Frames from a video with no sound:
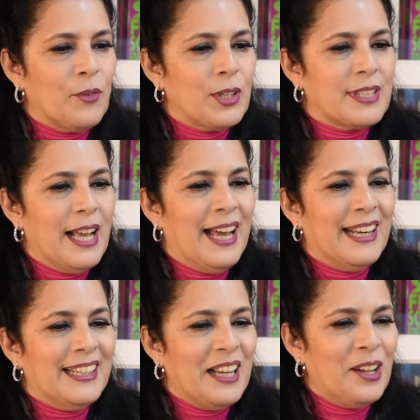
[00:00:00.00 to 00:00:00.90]
Was
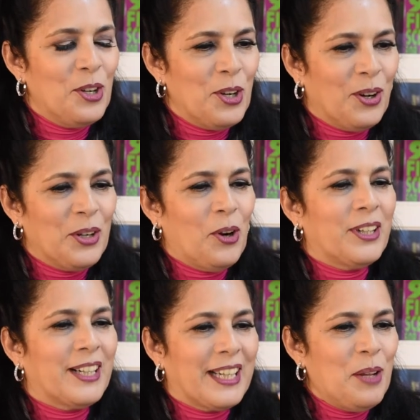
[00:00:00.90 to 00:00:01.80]
that, you know, in
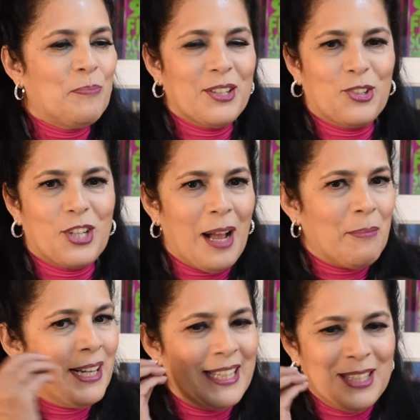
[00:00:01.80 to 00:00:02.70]
order to keep this job,
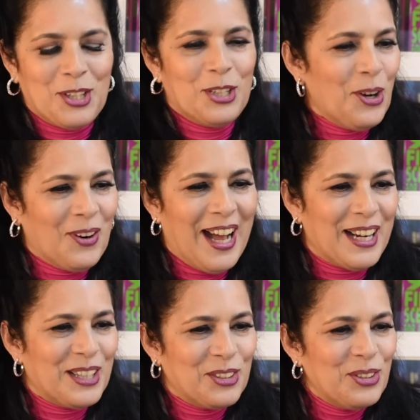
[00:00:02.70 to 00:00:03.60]
I need to know how
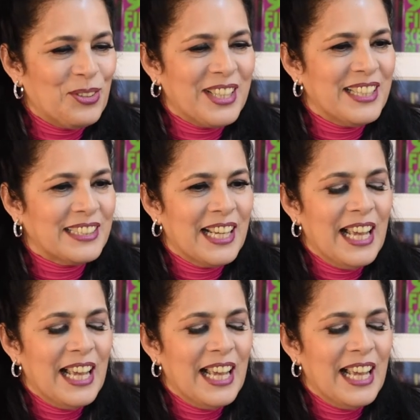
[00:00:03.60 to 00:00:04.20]
to do this?